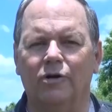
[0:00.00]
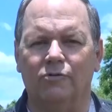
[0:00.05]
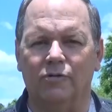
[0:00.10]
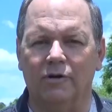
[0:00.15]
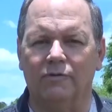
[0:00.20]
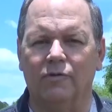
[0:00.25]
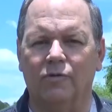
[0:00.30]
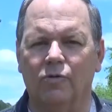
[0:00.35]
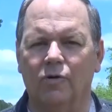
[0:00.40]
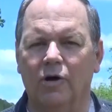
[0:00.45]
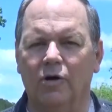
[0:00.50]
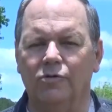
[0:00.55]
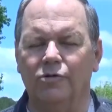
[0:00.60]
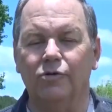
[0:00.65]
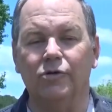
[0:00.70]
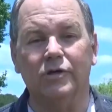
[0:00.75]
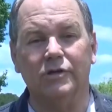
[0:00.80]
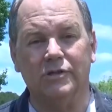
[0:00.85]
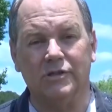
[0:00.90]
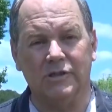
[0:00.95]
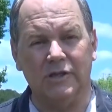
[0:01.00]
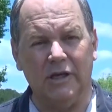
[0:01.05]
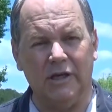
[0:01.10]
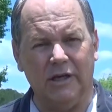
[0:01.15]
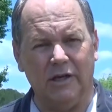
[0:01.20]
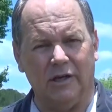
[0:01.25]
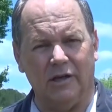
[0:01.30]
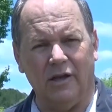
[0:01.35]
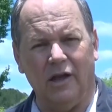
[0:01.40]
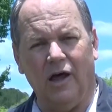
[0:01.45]
and River Road, you can
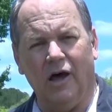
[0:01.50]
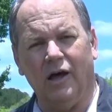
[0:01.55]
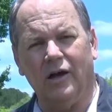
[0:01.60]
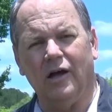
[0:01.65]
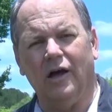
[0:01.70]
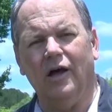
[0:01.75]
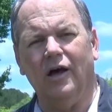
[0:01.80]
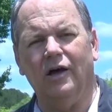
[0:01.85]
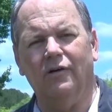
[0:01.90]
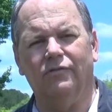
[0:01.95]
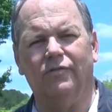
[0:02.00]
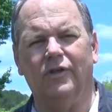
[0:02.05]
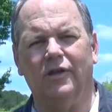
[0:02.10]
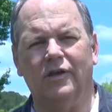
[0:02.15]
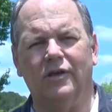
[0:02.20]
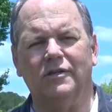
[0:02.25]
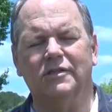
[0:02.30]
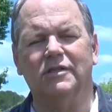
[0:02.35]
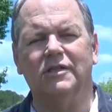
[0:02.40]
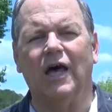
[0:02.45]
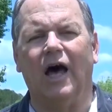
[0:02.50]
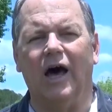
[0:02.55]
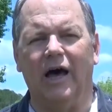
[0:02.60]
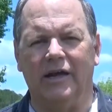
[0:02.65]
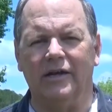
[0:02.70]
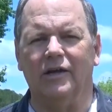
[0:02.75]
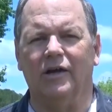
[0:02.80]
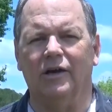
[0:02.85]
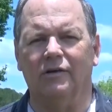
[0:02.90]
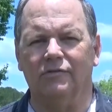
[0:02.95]
see a lot of the
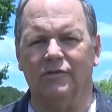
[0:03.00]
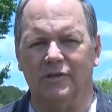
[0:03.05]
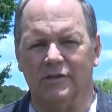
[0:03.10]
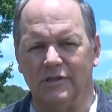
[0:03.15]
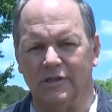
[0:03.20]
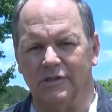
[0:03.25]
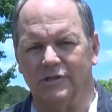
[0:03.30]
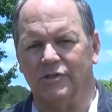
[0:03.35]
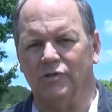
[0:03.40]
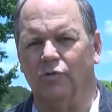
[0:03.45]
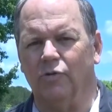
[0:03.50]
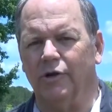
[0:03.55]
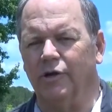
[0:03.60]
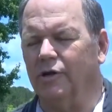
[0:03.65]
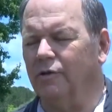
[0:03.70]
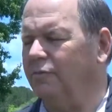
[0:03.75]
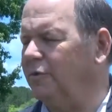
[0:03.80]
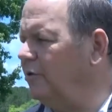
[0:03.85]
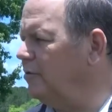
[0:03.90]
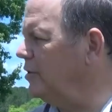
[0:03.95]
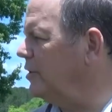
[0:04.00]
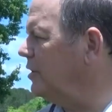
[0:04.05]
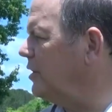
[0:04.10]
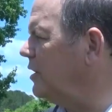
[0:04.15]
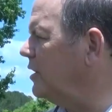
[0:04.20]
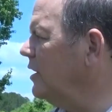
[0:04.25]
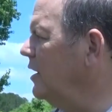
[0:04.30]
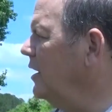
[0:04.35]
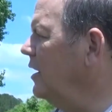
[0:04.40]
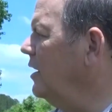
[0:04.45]
site of this historic
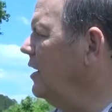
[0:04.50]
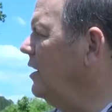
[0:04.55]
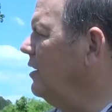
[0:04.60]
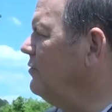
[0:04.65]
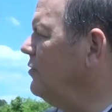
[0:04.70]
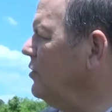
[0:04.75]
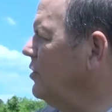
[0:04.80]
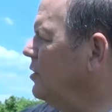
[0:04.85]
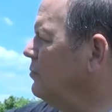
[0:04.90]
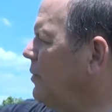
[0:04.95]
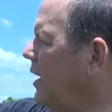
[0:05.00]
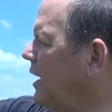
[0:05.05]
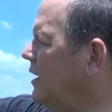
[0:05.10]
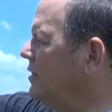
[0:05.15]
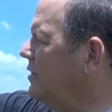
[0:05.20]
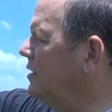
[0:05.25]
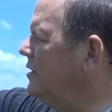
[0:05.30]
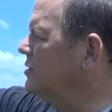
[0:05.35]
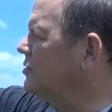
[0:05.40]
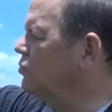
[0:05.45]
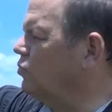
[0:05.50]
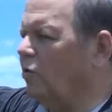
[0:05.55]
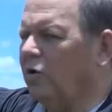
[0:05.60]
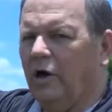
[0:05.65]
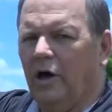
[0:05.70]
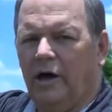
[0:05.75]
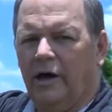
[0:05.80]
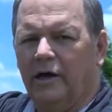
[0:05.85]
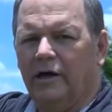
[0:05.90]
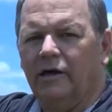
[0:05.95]
community. If you look back this
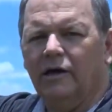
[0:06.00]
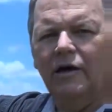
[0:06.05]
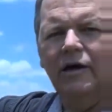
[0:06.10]
way,